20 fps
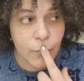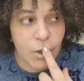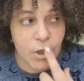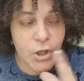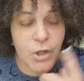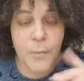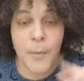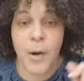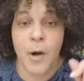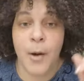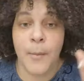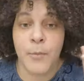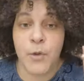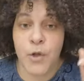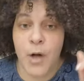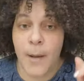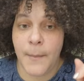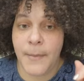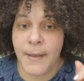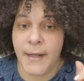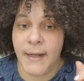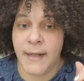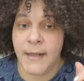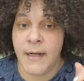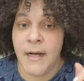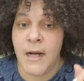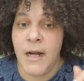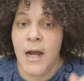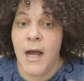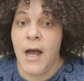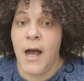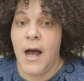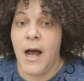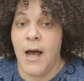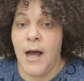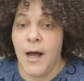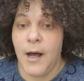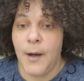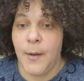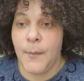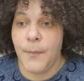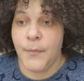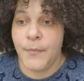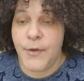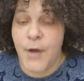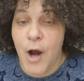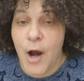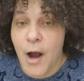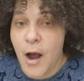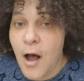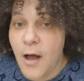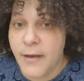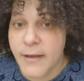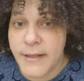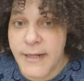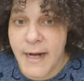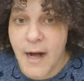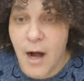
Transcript: tomorrow I'm dropping um, the Holiday